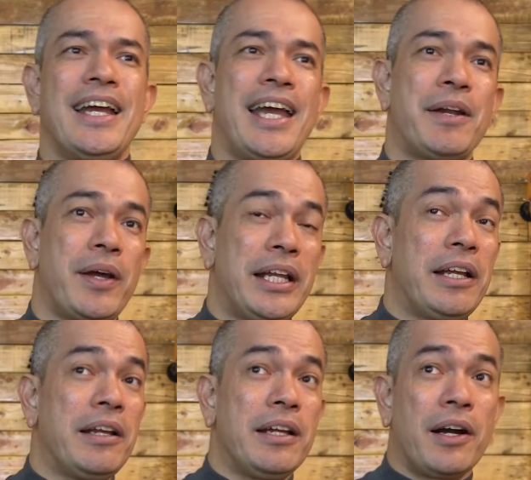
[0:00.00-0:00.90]
And when
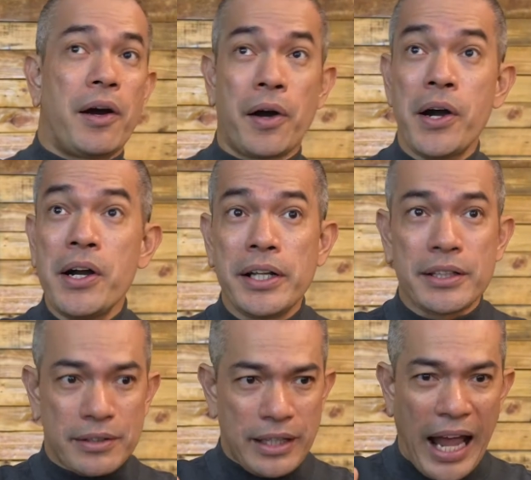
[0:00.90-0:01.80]
he heard
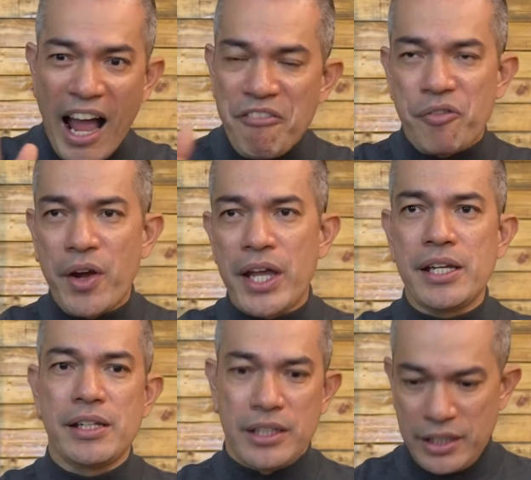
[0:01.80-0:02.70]
it halfway,